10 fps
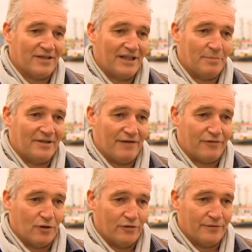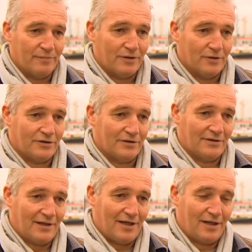a little bit difficult because
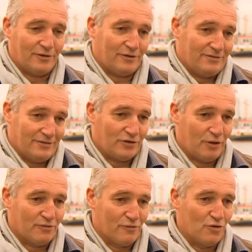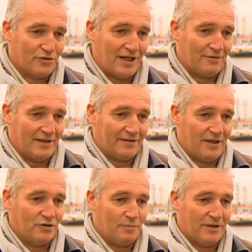there are some crews now that
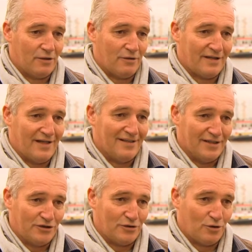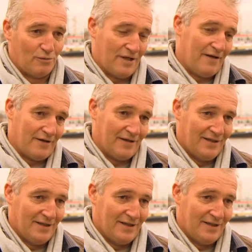don't speak correct English or whatever,